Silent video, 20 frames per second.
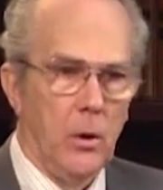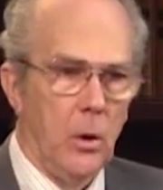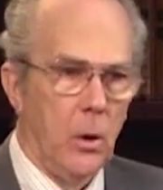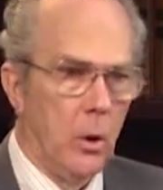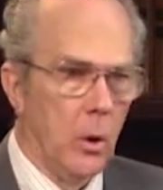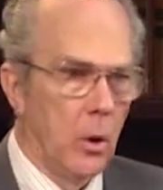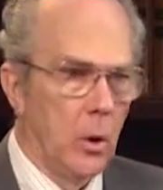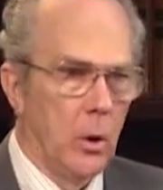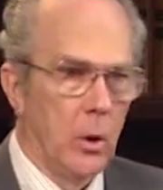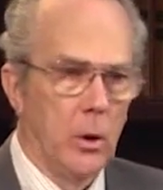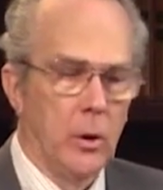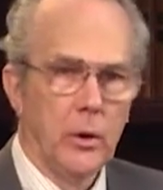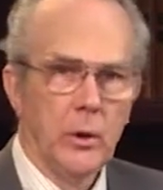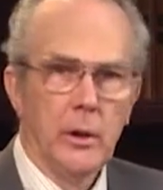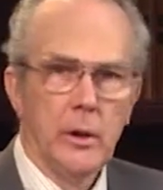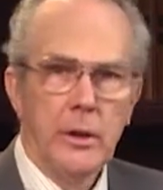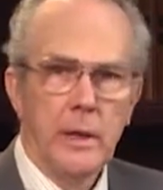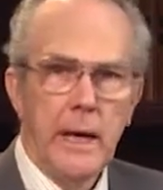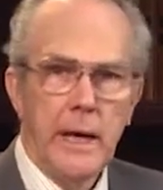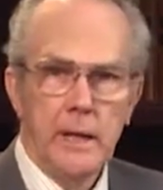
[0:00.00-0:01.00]
or
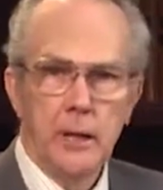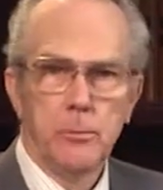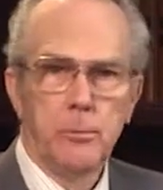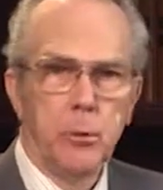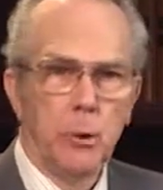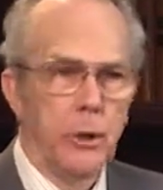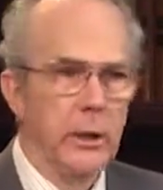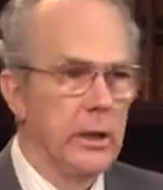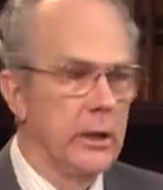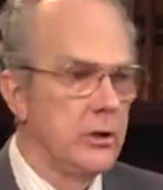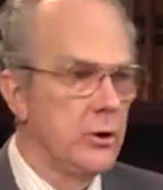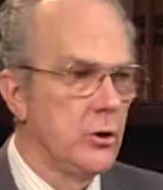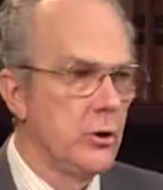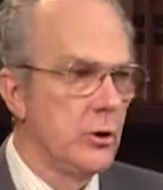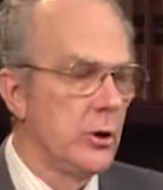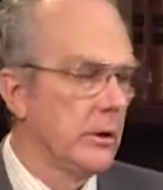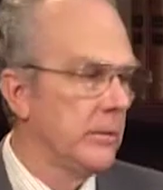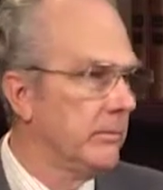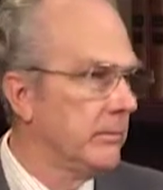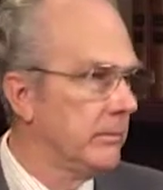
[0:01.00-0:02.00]
at a
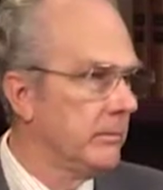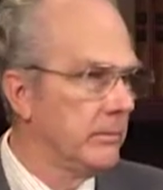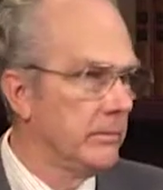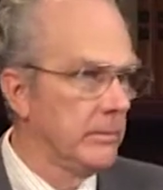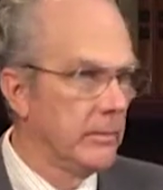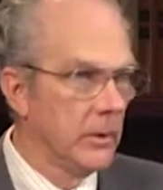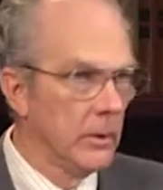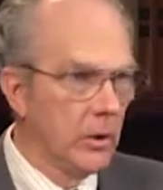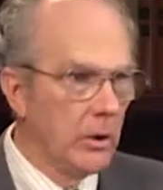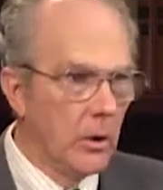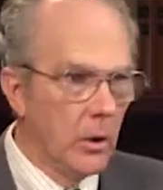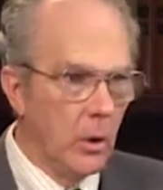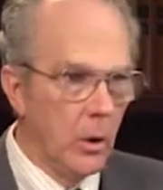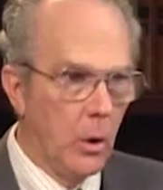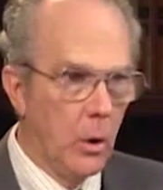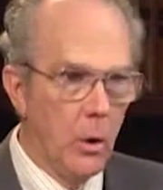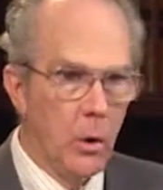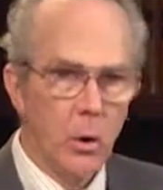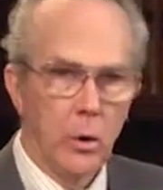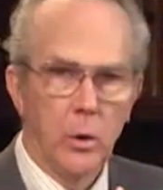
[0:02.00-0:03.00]
bridge
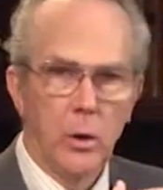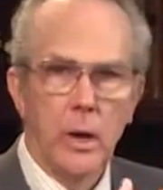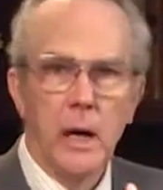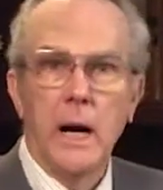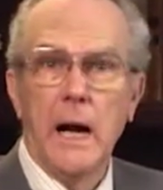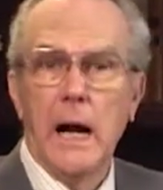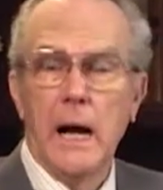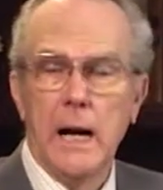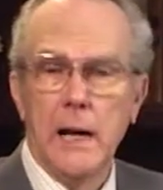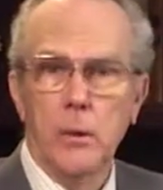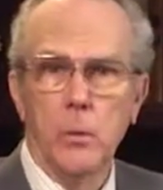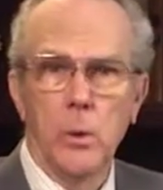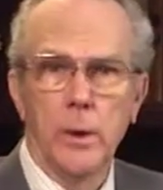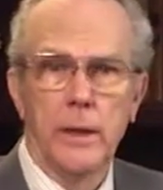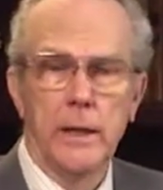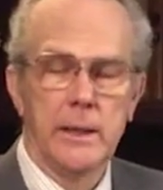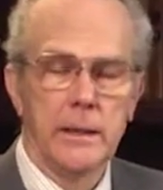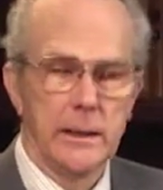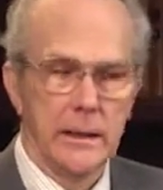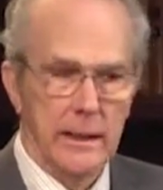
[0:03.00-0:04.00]
or a
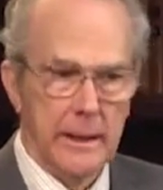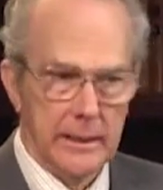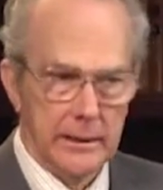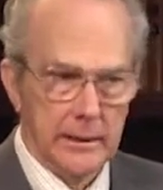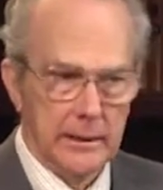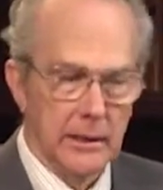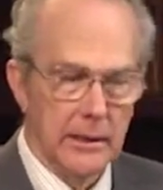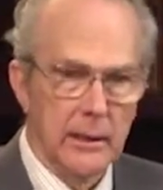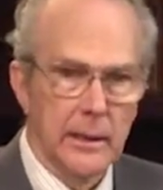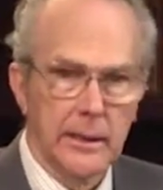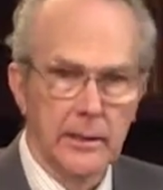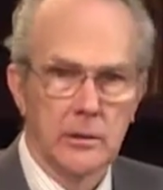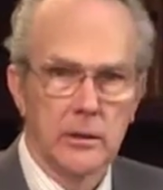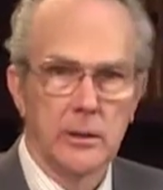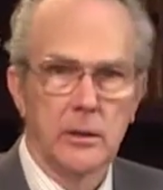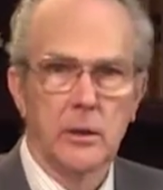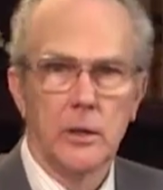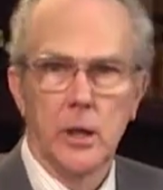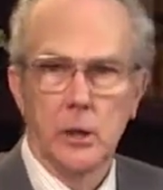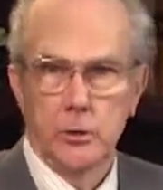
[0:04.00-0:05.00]
highway and
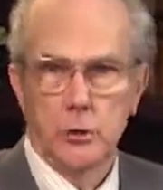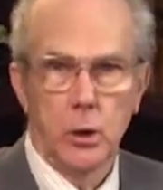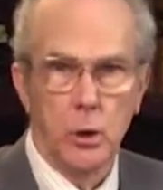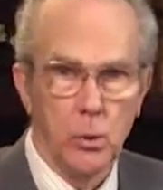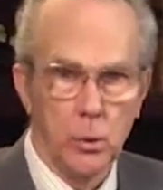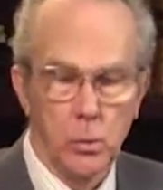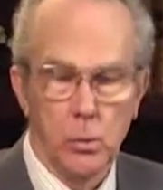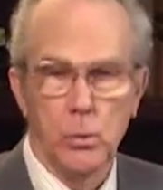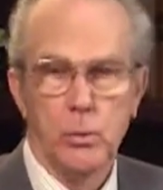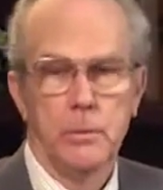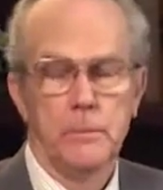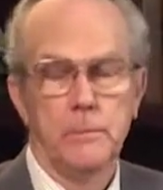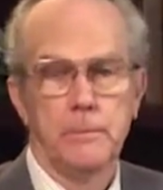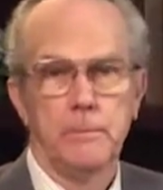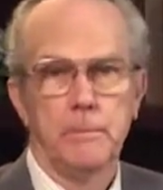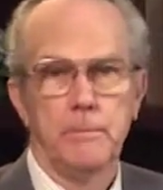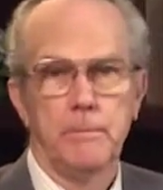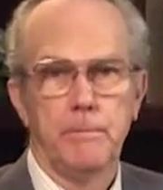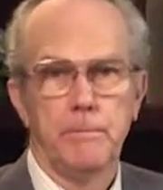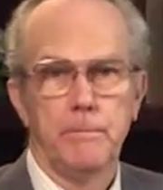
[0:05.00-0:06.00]
collected a toll.
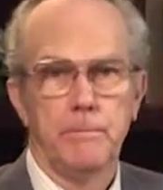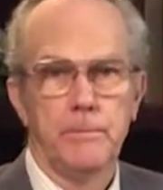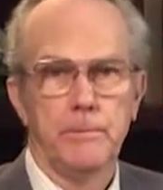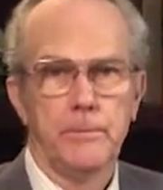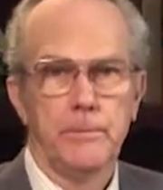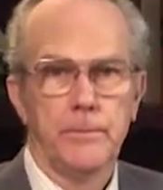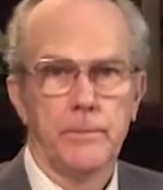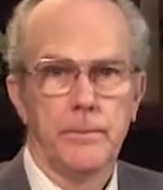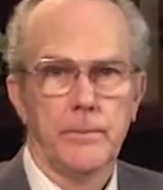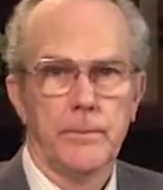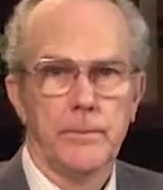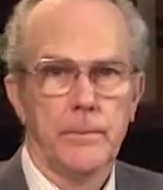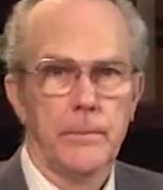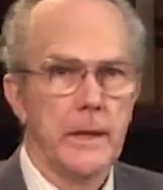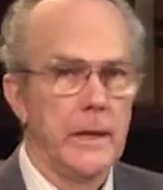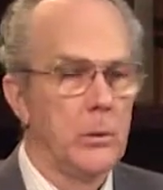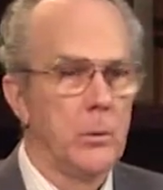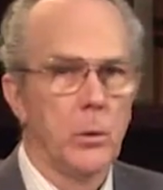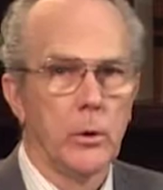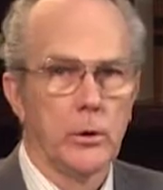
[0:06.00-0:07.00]

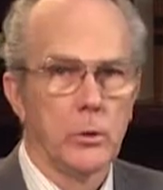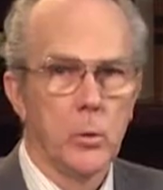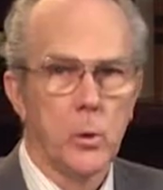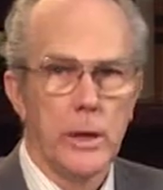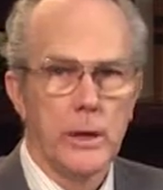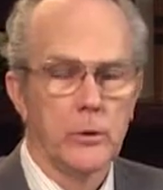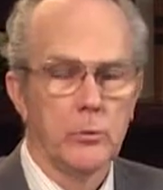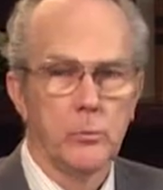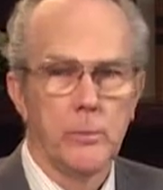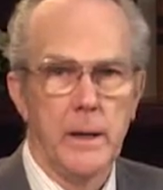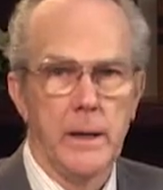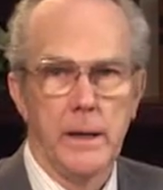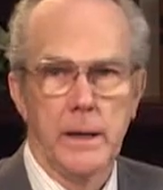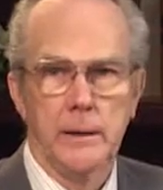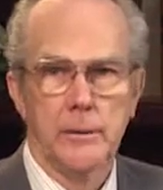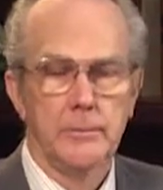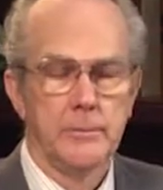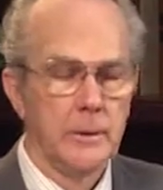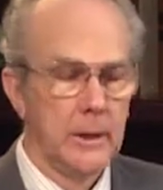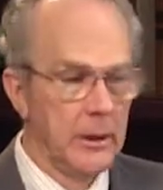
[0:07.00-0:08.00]
They weren't quite as bad.
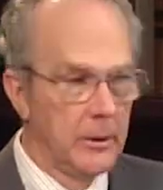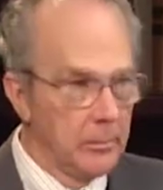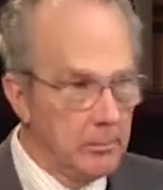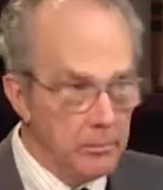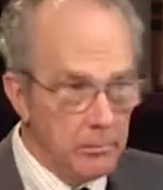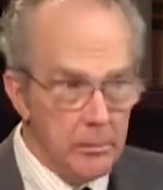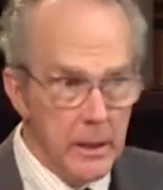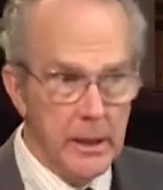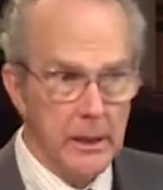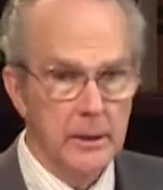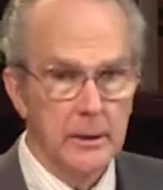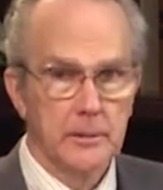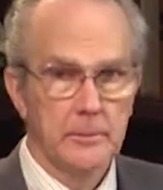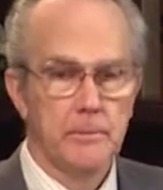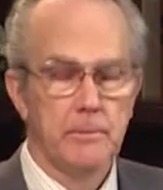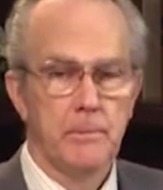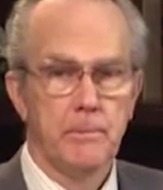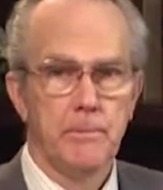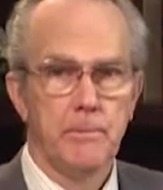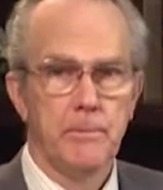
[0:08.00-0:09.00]
But
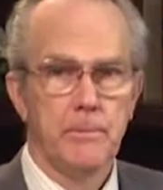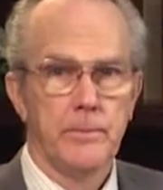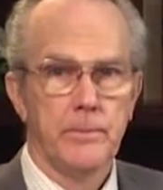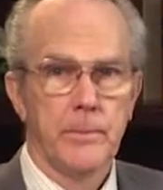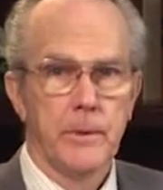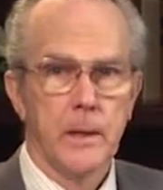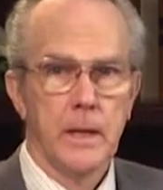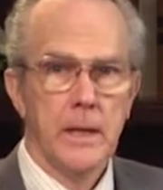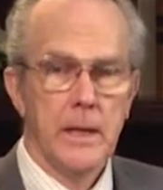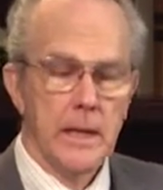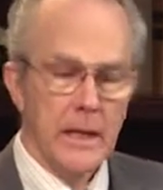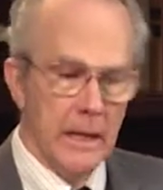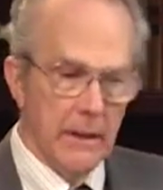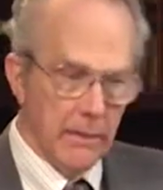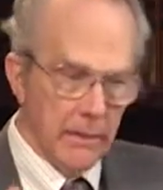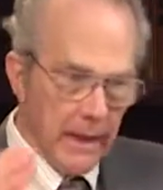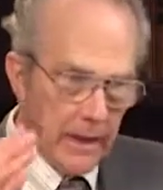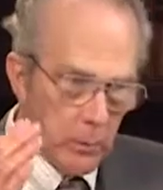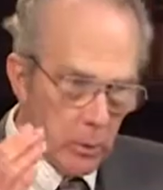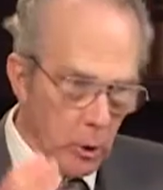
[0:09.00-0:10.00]

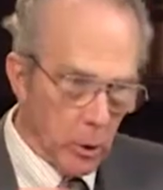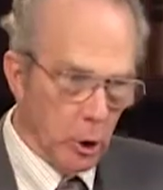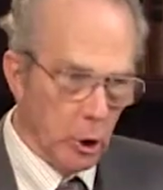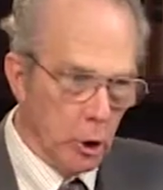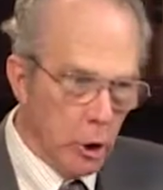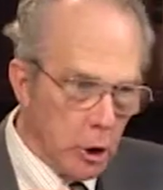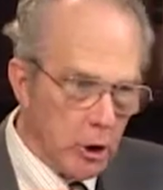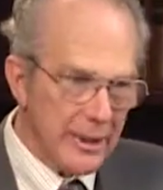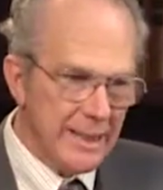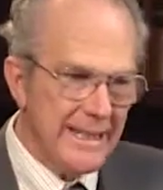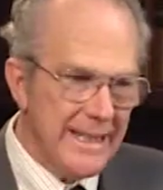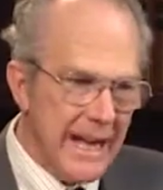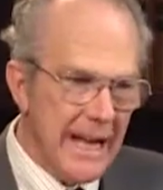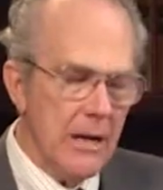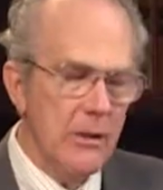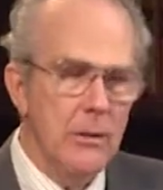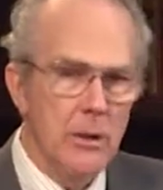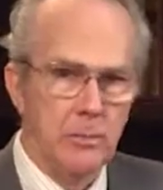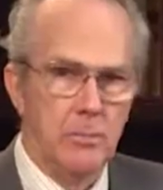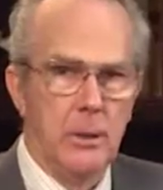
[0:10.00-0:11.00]
they were looked
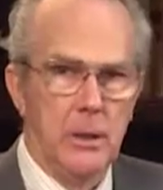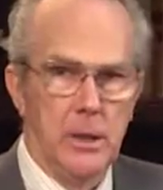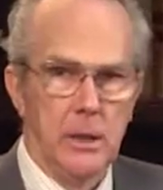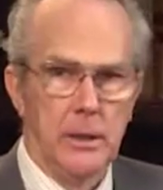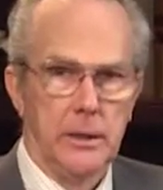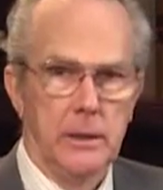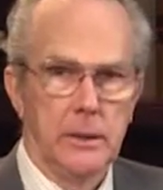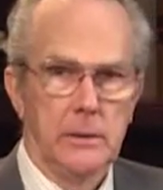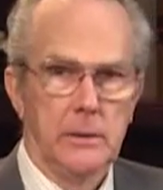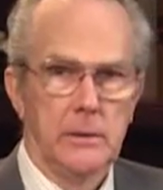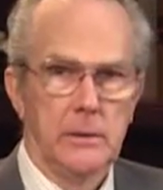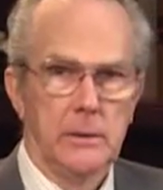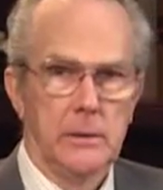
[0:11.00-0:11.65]
down upon